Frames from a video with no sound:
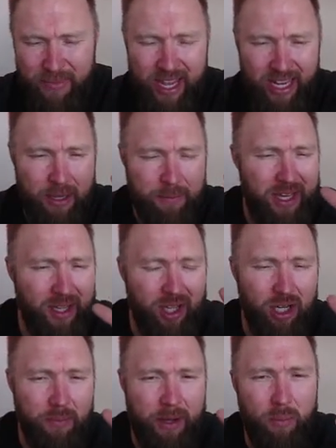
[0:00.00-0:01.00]
It could be a
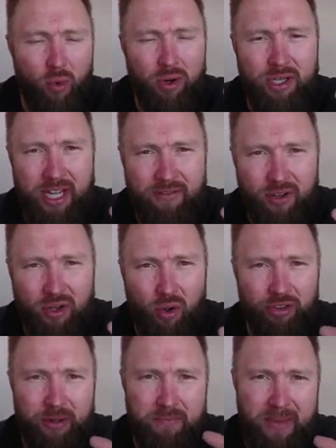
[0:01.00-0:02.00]
little bit more
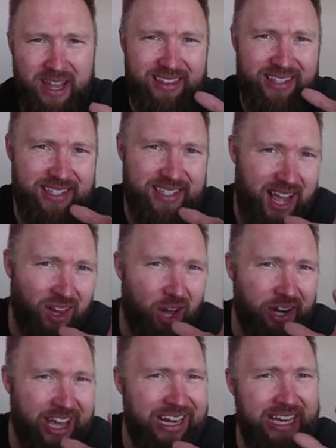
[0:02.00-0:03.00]
difficult to make the sell on
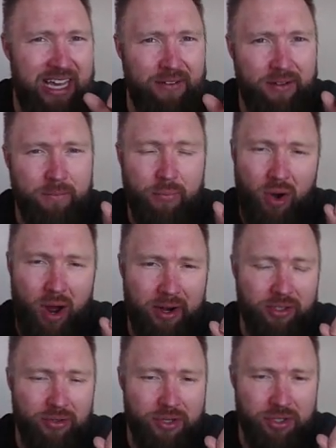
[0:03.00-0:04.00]
any given
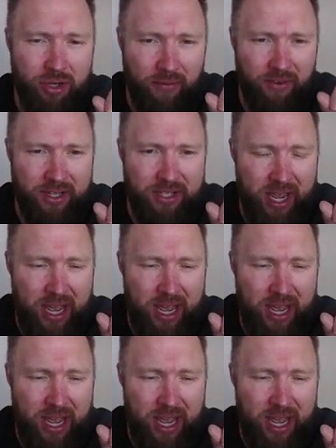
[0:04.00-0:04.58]
product or service